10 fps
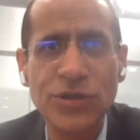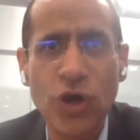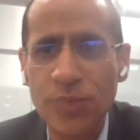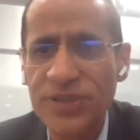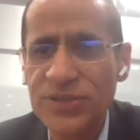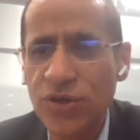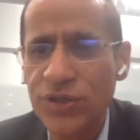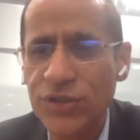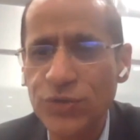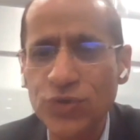corporates
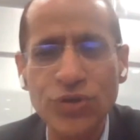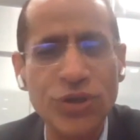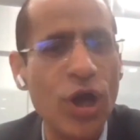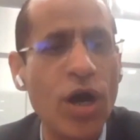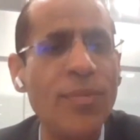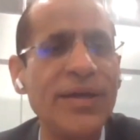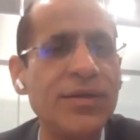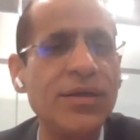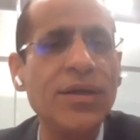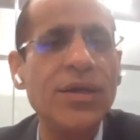got used to the norm,
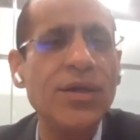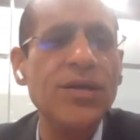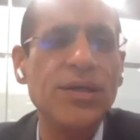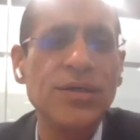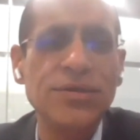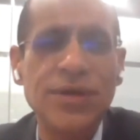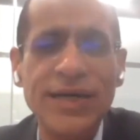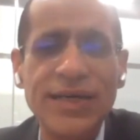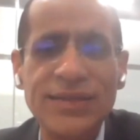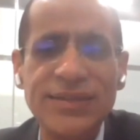and
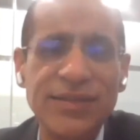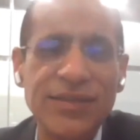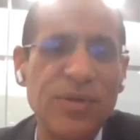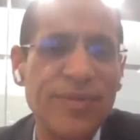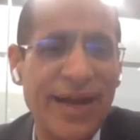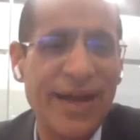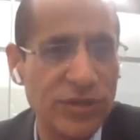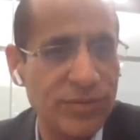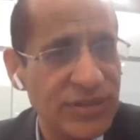I think coming back to the